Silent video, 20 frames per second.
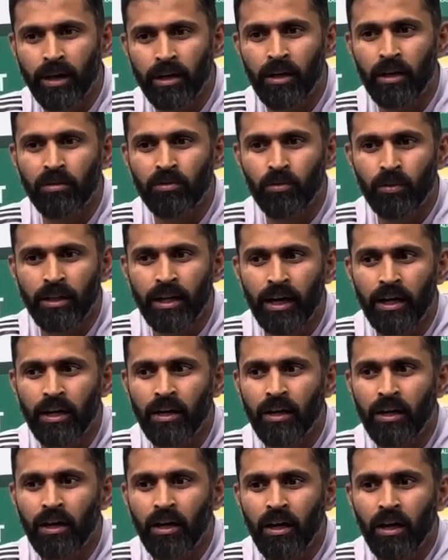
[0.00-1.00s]
us with that.
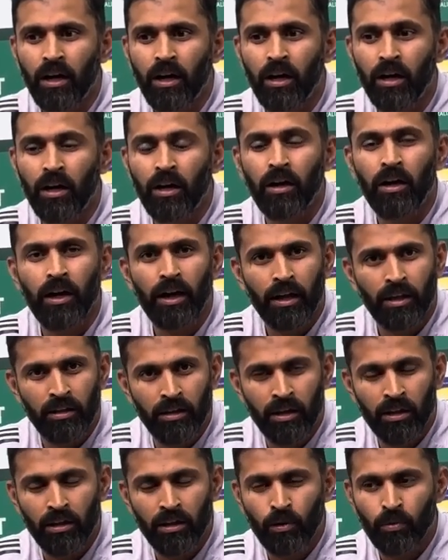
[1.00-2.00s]

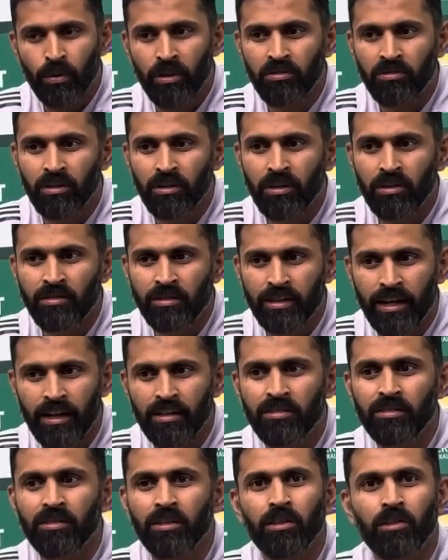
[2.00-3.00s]
The other question is,
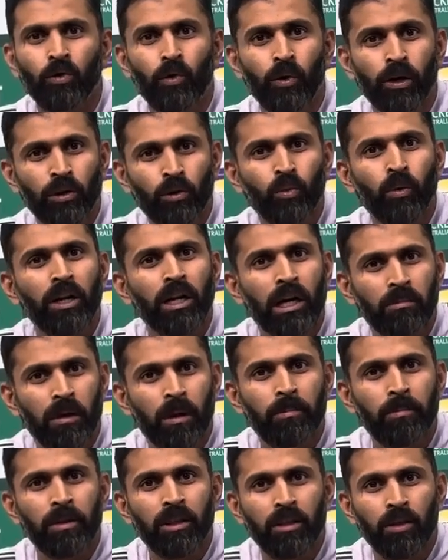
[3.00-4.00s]
yes, Rohit will come
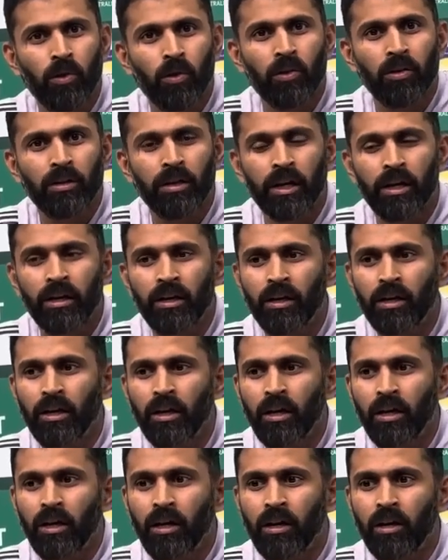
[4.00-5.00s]
up in the order, and
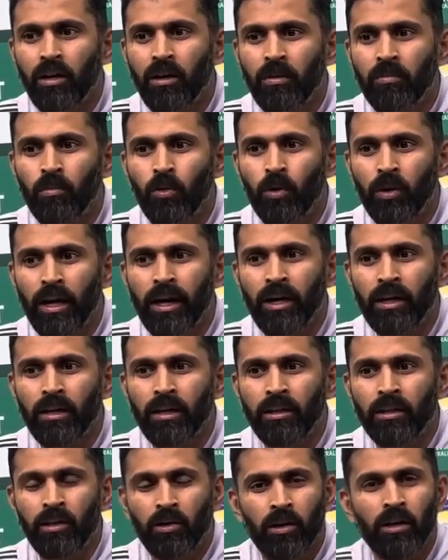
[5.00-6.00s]
more likely
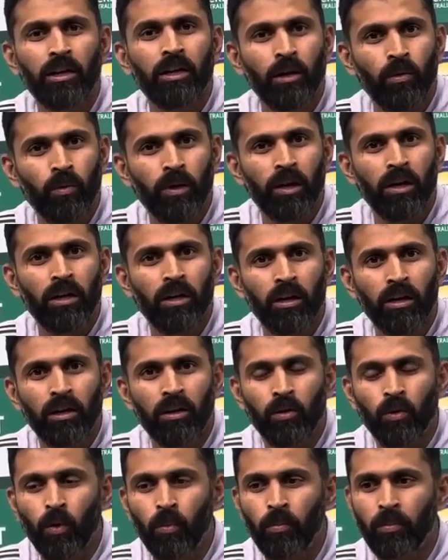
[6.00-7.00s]
than not, he
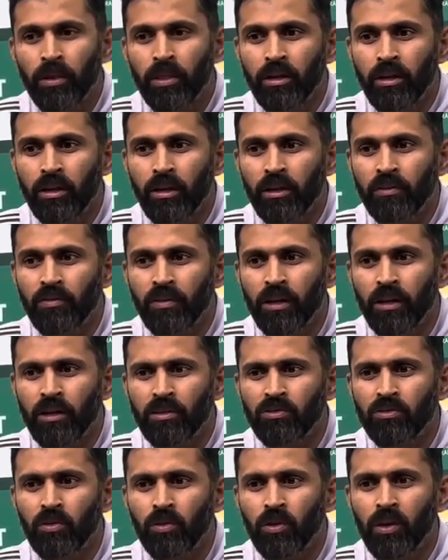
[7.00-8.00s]
will open the innings for
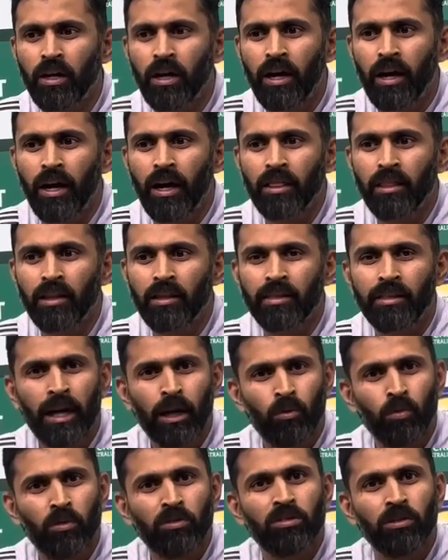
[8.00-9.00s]
us. So I think
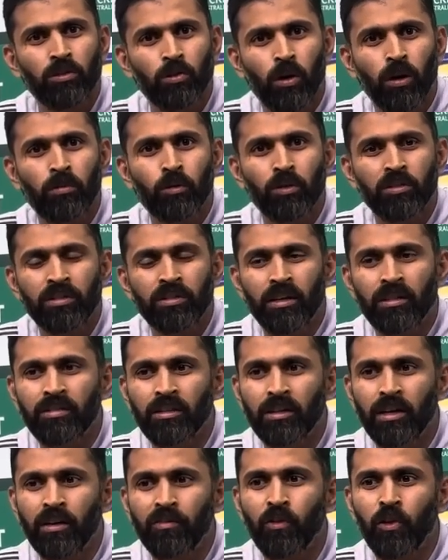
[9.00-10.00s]
that was the thought process,
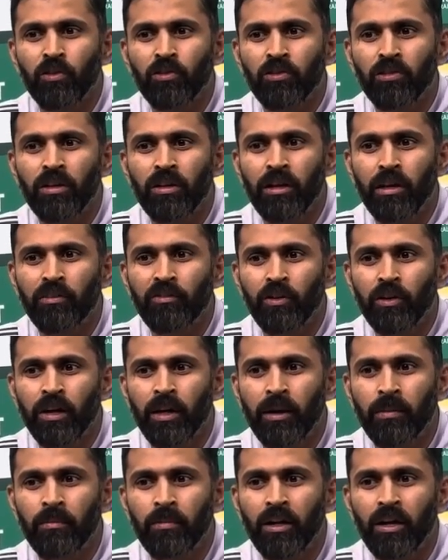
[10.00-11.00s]
and unfortunately for
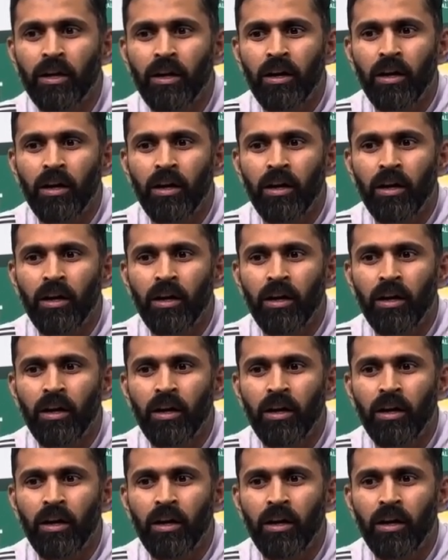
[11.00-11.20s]
him,